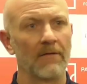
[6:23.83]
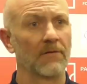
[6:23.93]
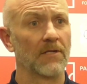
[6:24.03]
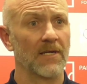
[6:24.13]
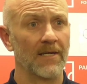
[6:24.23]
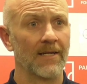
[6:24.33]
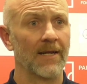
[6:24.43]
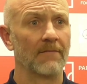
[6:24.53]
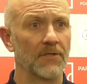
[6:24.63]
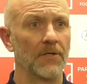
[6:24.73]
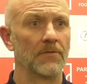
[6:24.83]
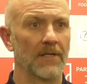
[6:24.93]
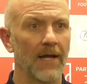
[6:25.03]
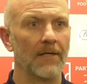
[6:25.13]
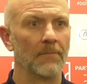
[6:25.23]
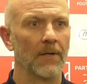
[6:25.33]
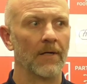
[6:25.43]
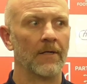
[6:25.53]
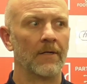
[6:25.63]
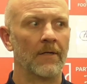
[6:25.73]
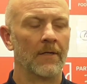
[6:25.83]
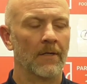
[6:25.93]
we have conceded another two today, but